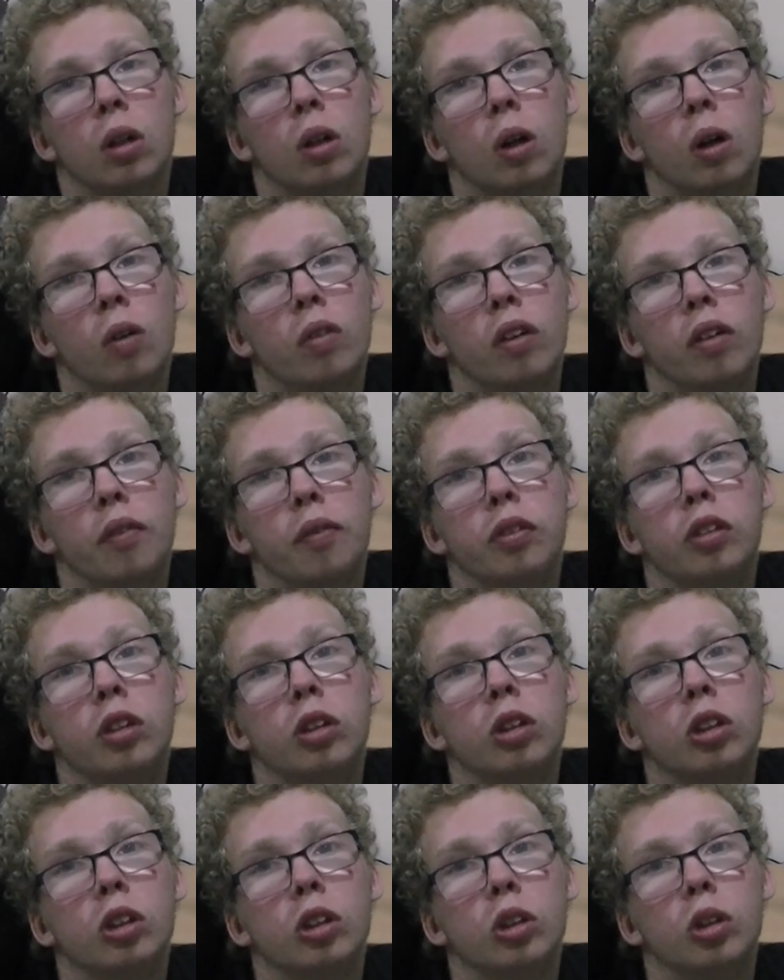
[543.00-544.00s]
of
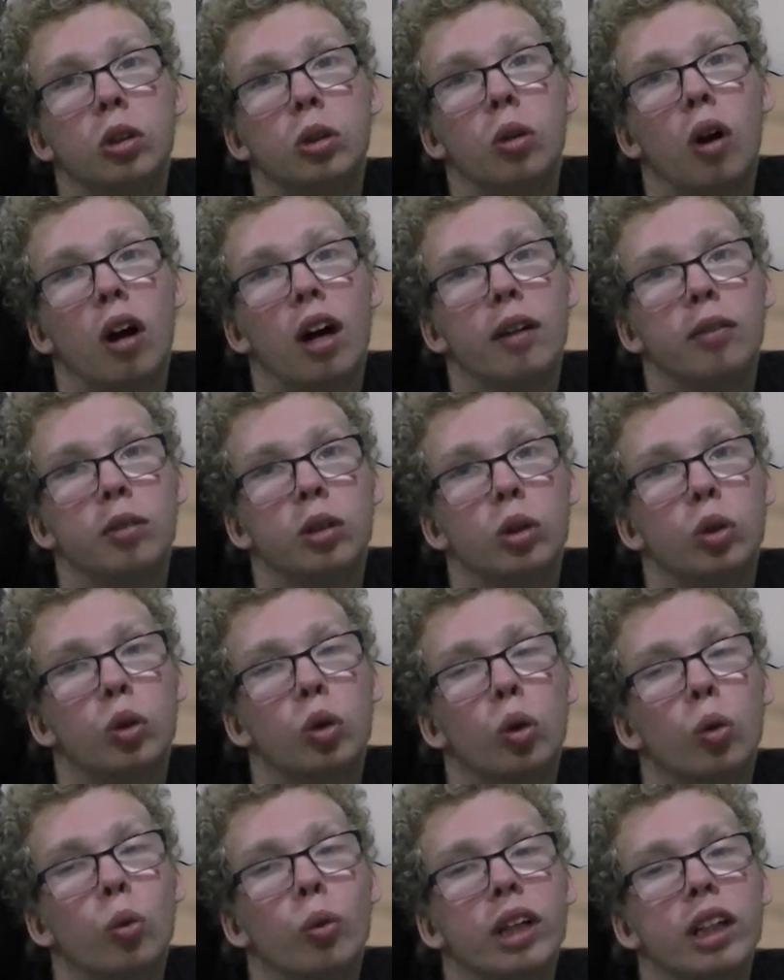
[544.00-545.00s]
Fusion Drive
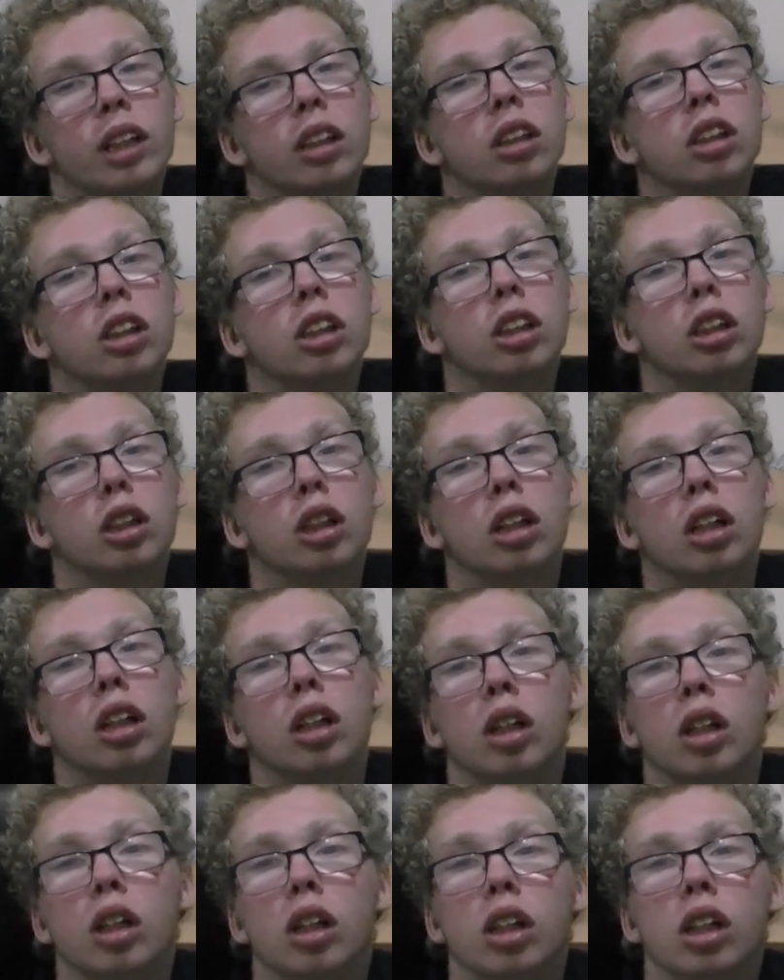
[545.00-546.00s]
storage,
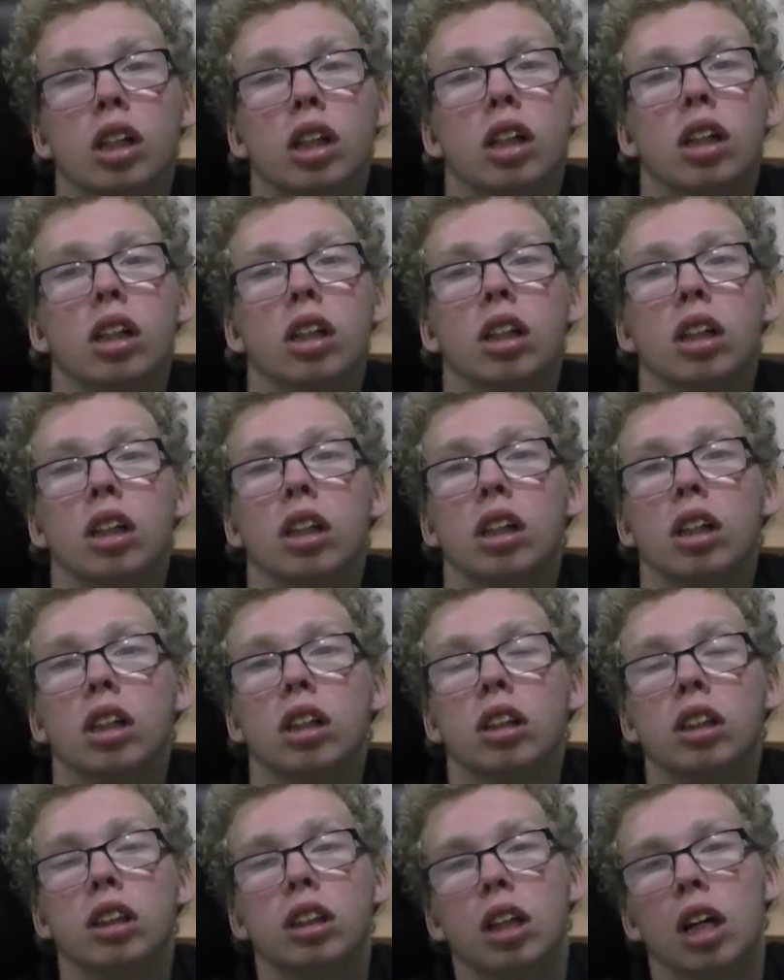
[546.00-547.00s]

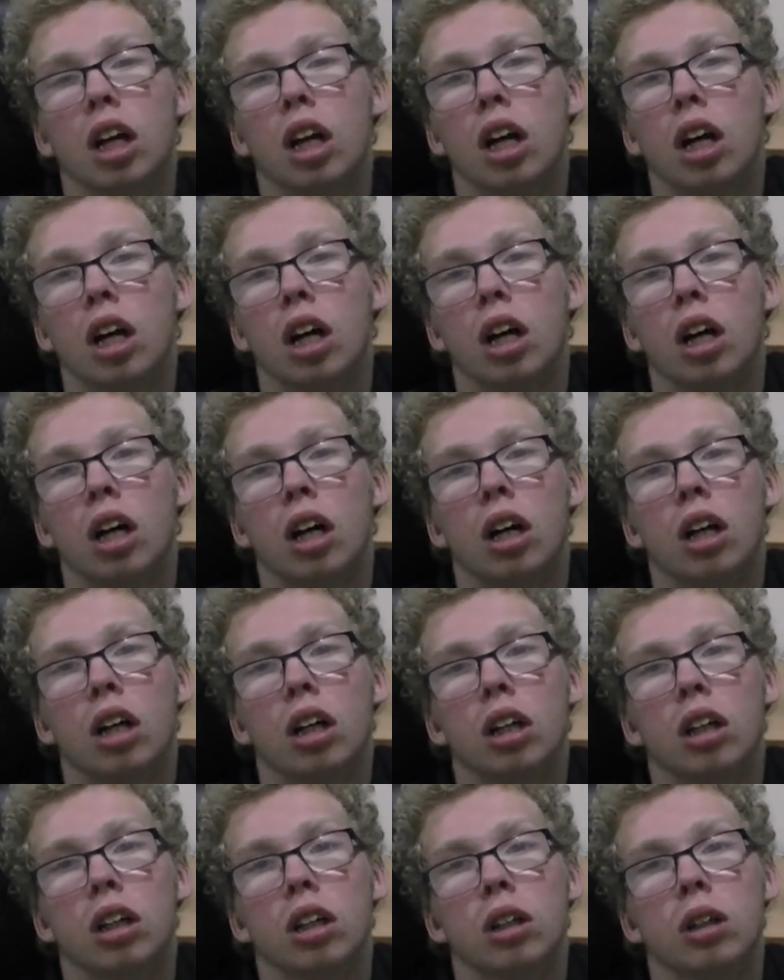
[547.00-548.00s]

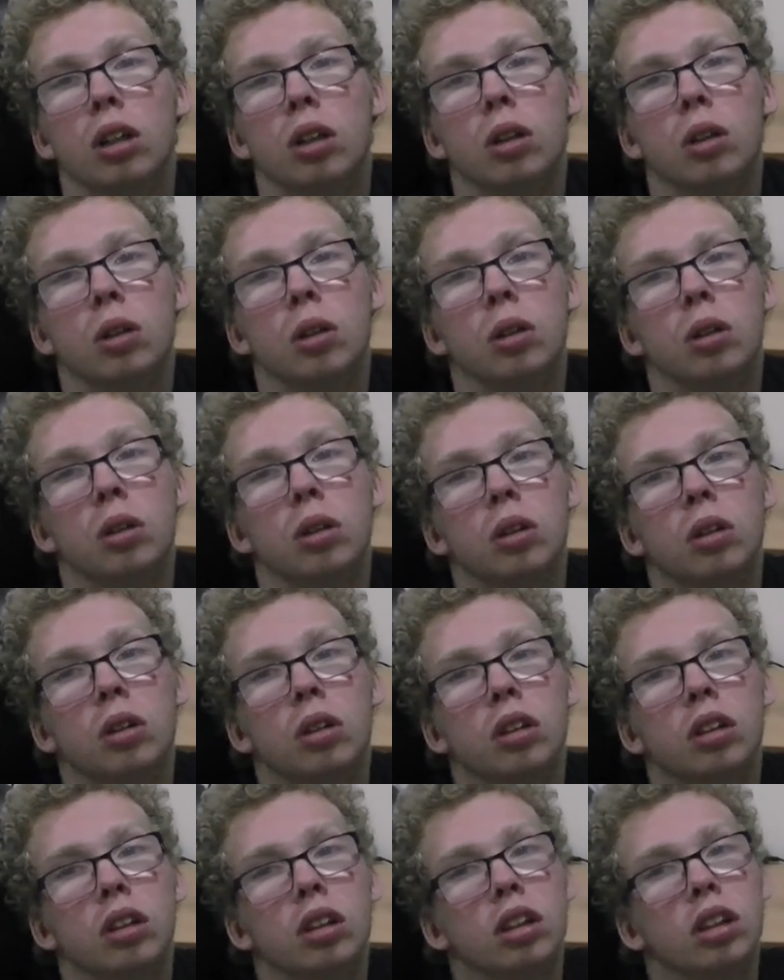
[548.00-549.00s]

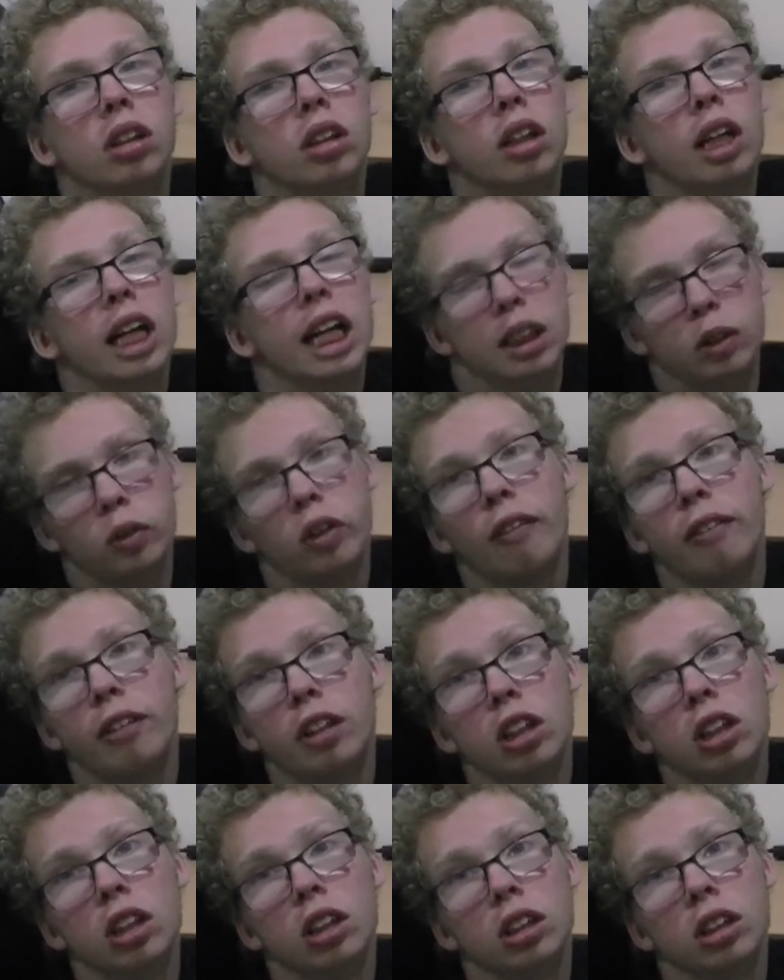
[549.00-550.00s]
so it's very
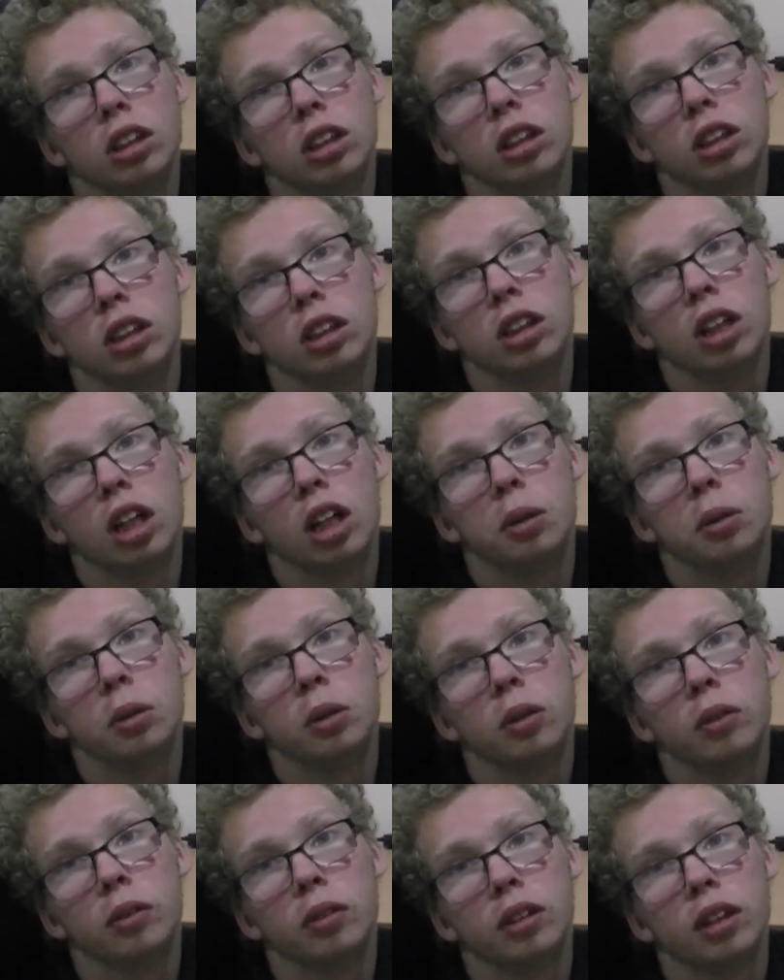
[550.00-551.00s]
good in terms
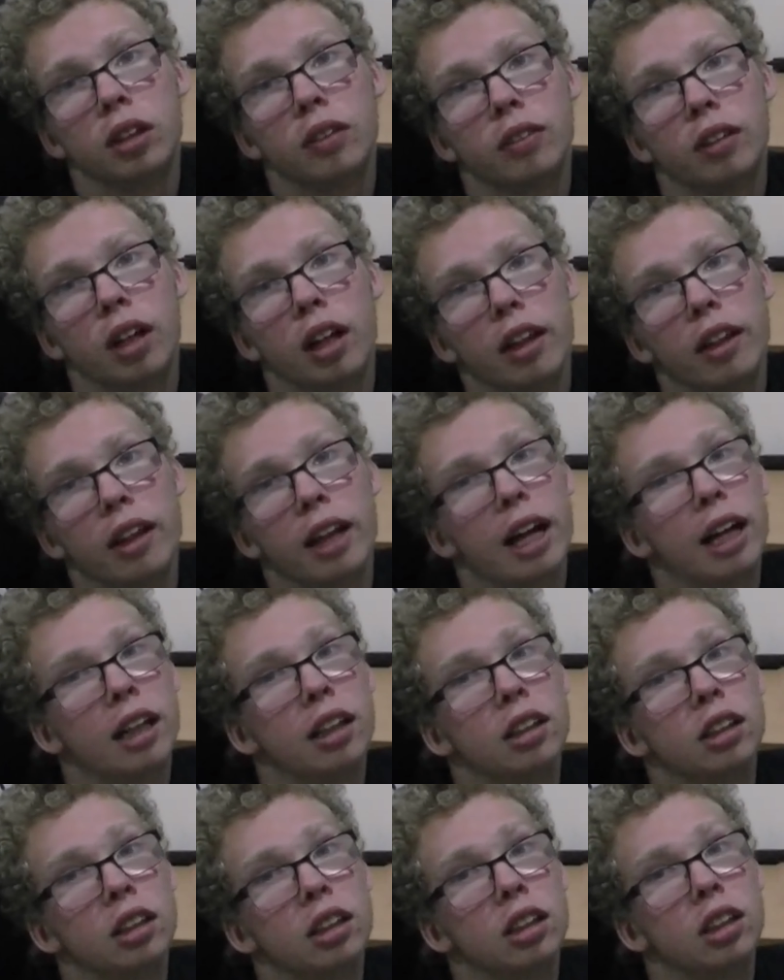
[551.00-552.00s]
of stuff like
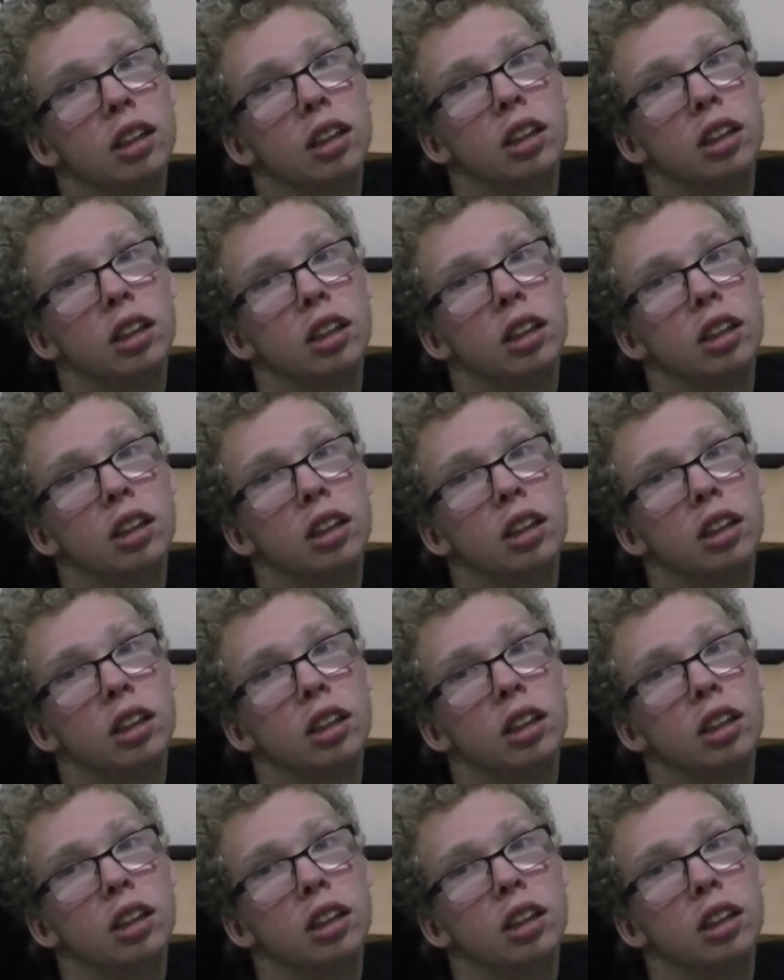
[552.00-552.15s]
that.